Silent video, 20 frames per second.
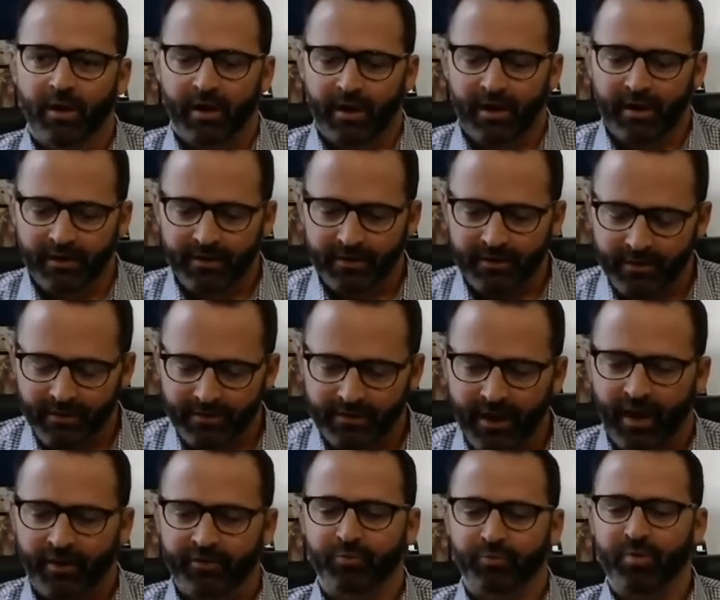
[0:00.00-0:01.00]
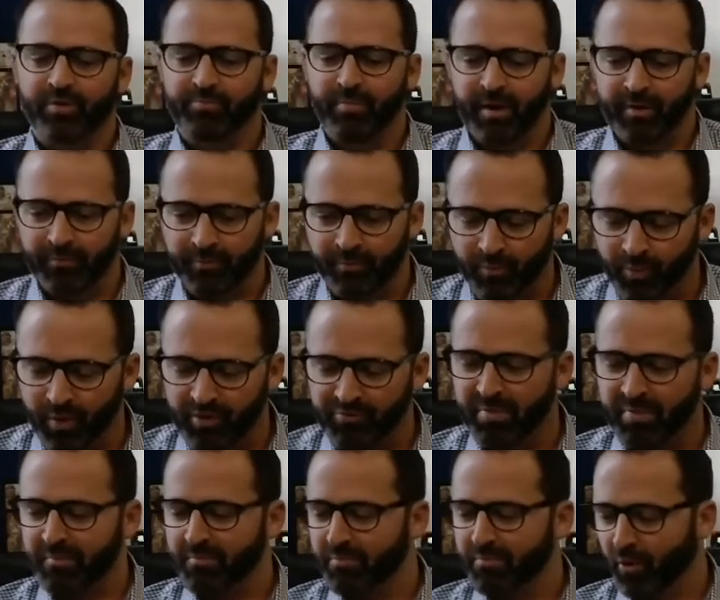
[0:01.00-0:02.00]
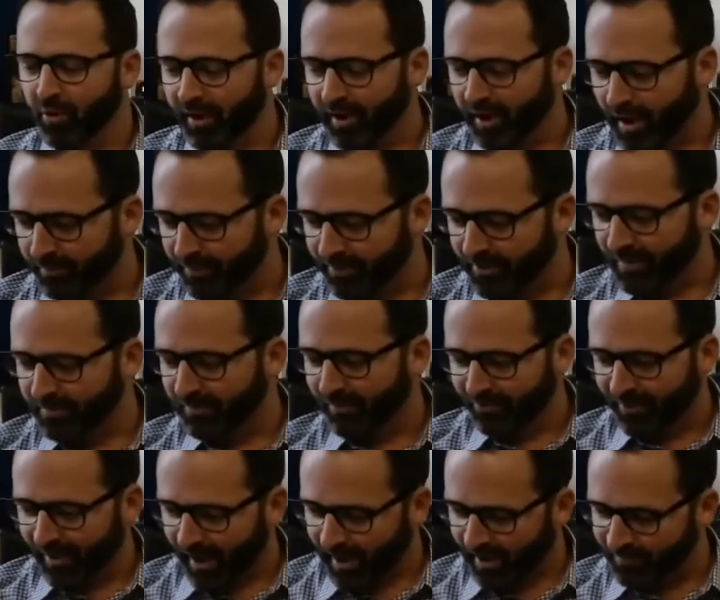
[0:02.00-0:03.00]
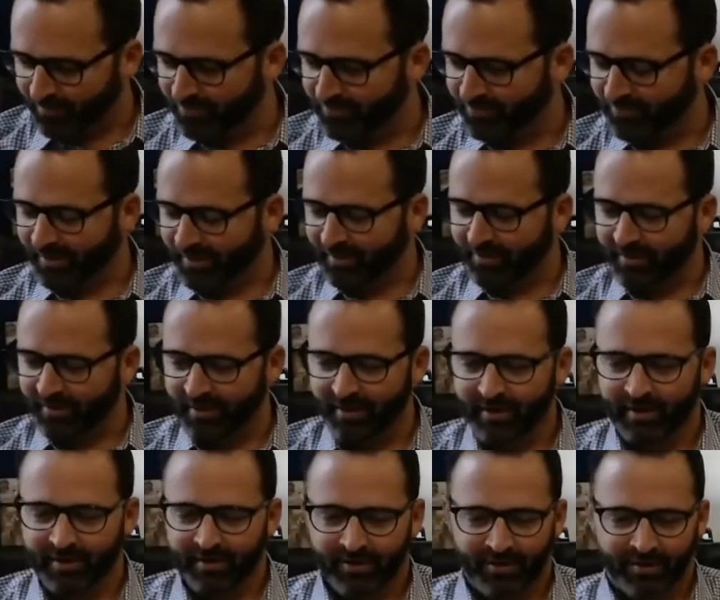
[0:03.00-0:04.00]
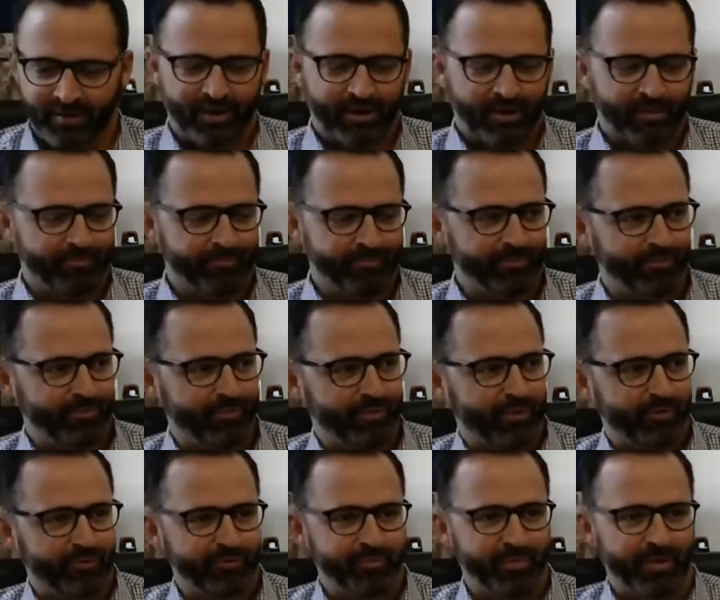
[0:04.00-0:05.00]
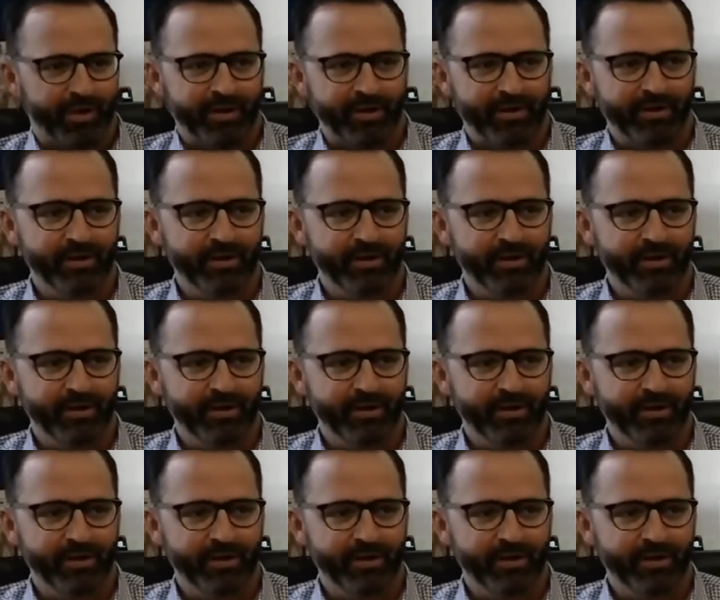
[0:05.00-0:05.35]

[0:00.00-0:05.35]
yes, we've been boarded up a couple times, and there's been